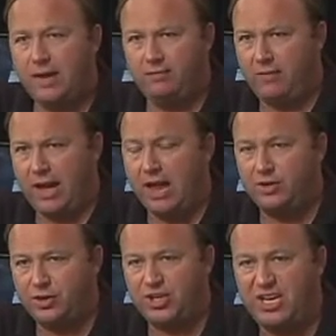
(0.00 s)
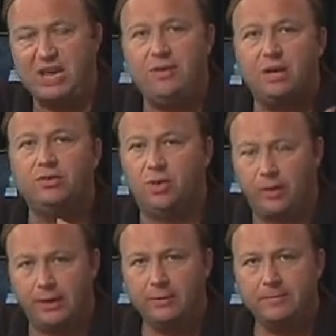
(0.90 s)
They kind of just give
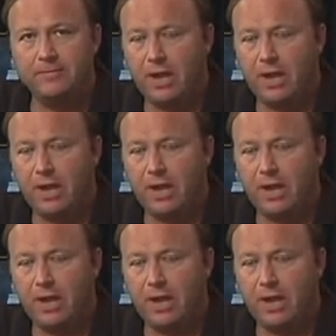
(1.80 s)
into it,